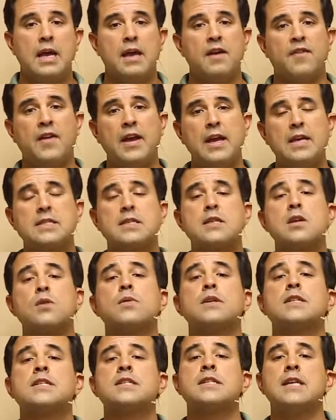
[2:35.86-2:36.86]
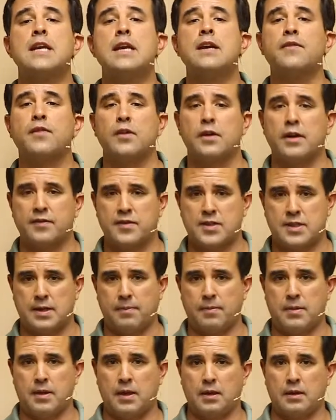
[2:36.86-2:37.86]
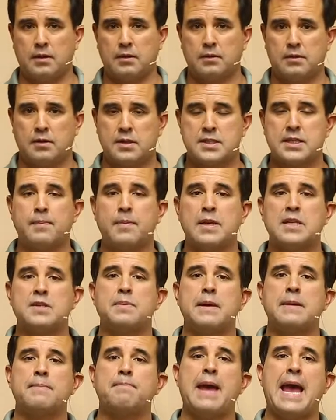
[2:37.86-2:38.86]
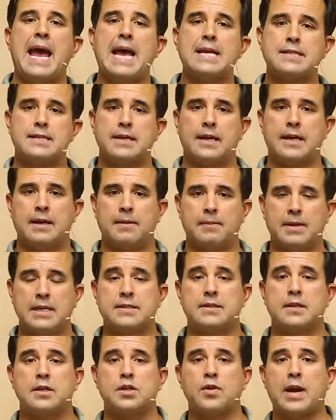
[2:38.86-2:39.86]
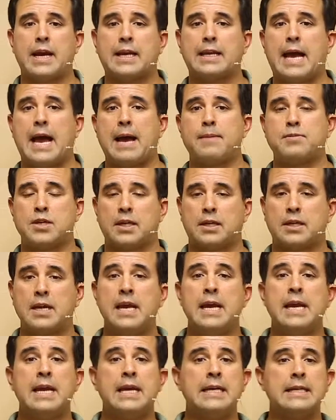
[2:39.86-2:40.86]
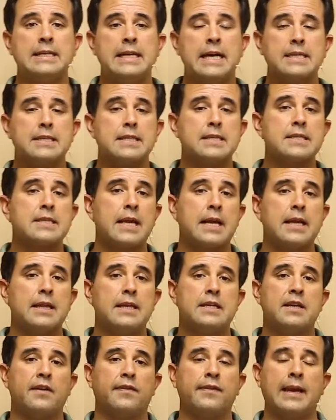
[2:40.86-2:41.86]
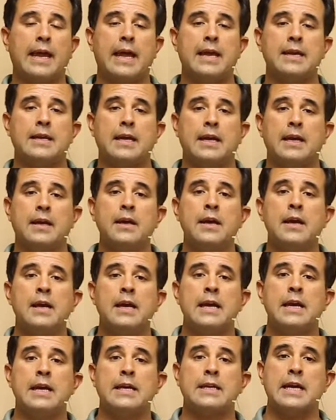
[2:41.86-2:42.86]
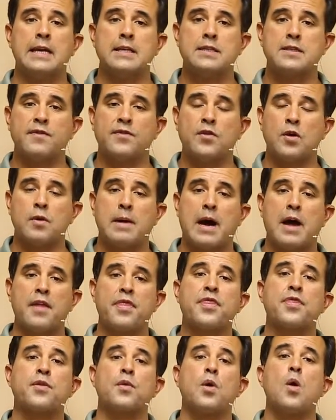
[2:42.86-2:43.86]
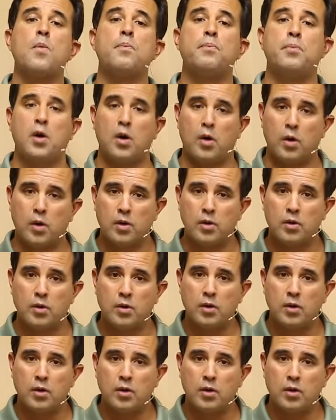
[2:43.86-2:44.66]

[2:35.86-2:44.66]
If he's the receiver of something, something's being passed to him, he's the direct object, he takes a slightly different ending, he takes the form anthropo.